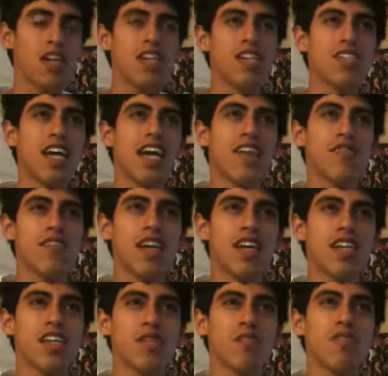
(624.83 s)
As I have
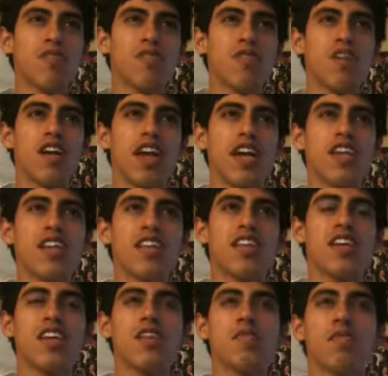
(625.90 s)
written here before, any
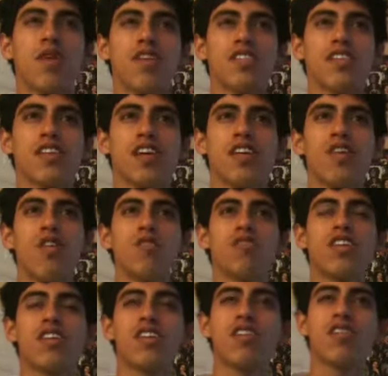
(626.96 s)
thinking person can
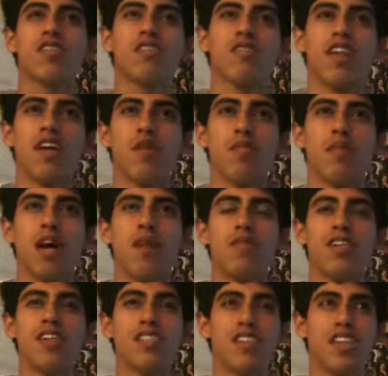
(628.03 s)
only conclude that
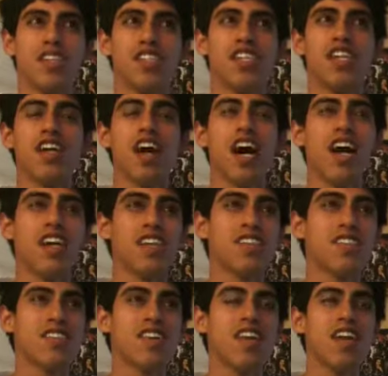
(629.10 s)
Obama is a
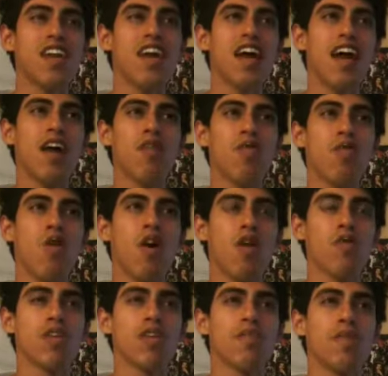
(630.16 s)
jihadist at war
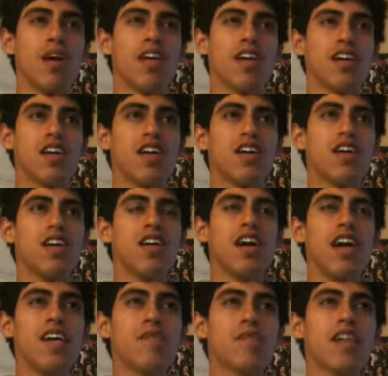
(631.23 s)
with America.
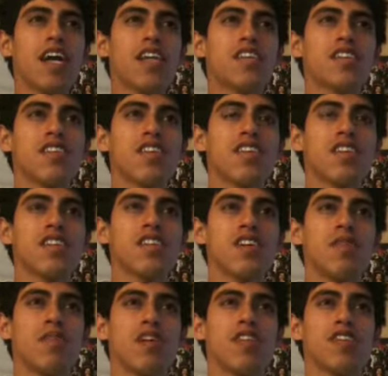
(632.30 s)
I am glad to see that
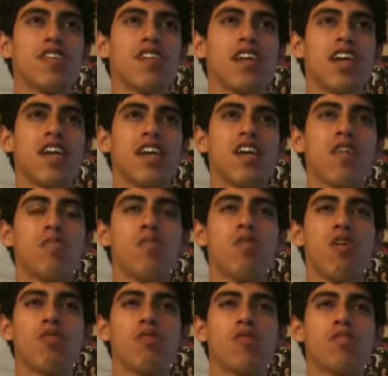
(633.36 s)
some others are getting on
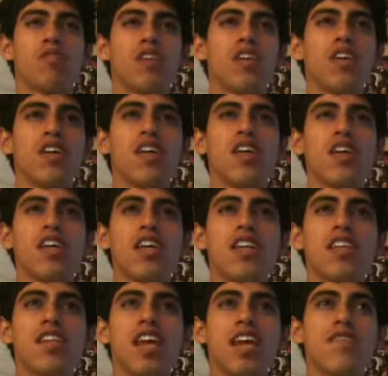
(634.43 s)
board with me.
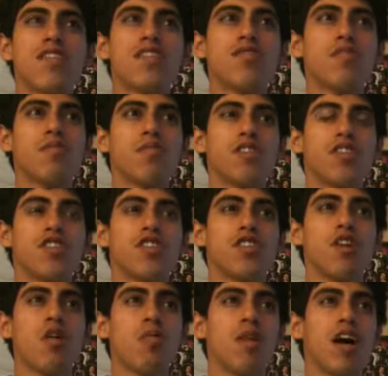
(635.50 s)
Keith Davies from the
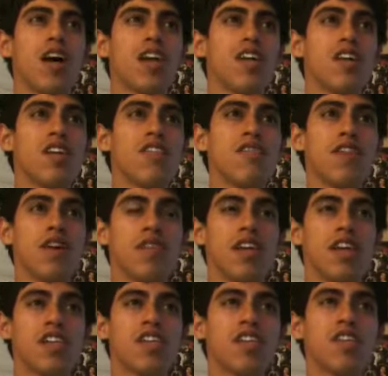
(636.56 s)
Chobot
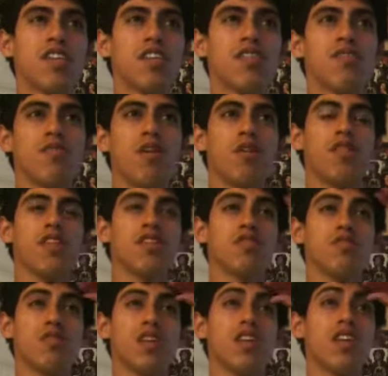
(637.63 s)
Foundation wrote
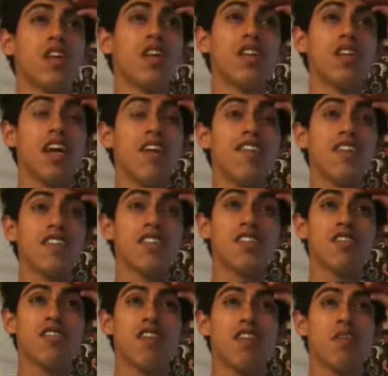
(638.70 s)
this week, "The evidence is
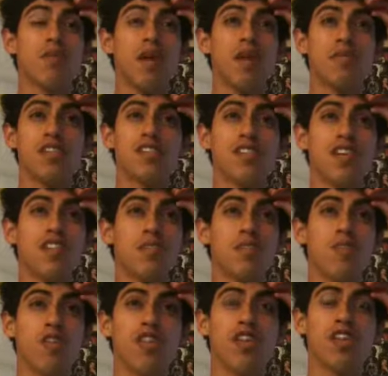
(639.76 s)
clear. Obama is nothing
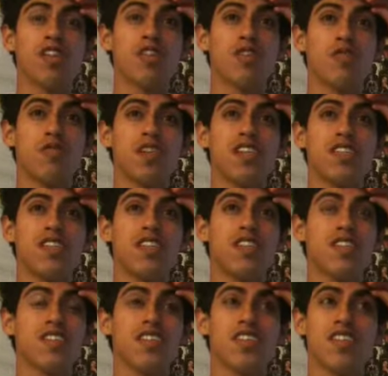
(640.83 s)
more than a
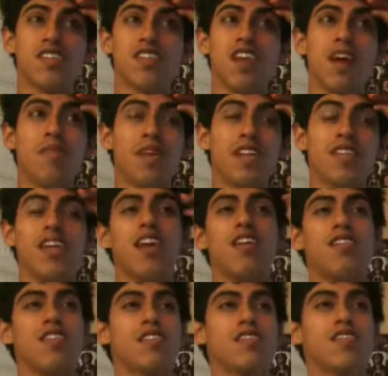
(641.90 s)
treasonous Islamic
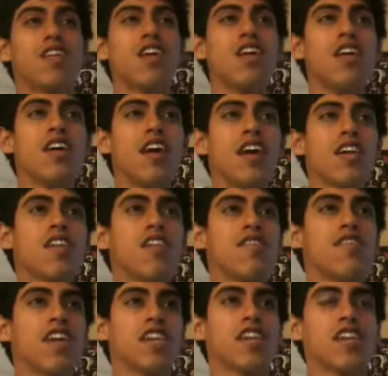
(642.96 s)
terrorist. And
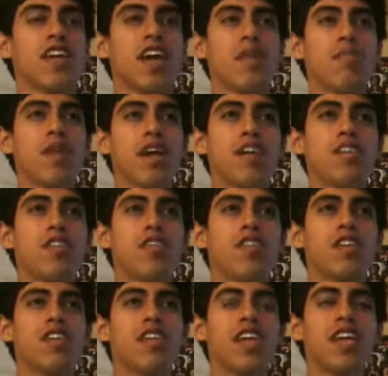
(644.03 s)
convicted campaign
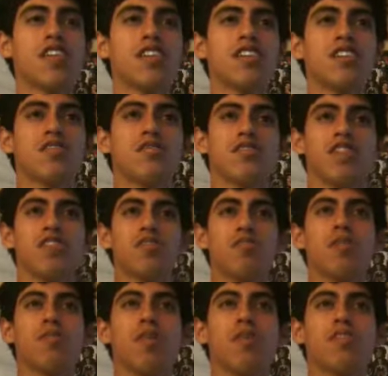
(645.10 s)
donor Dinesh D'Souza is
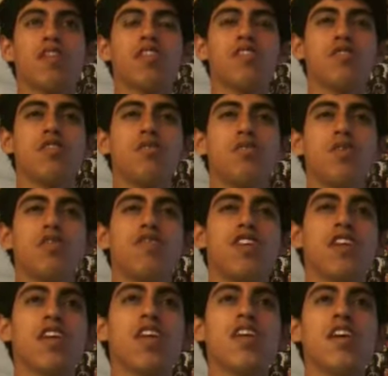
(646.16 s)
promoting his new
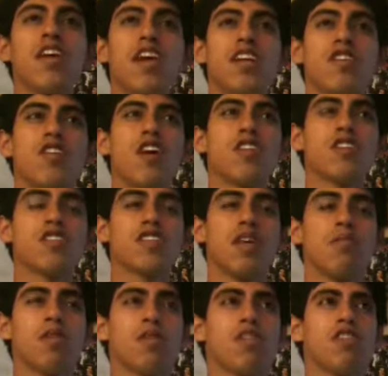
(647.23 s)
movie and draws the
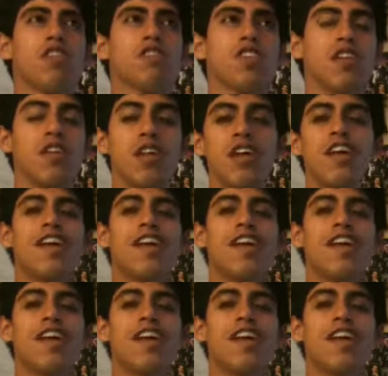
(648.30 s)
same conclusion."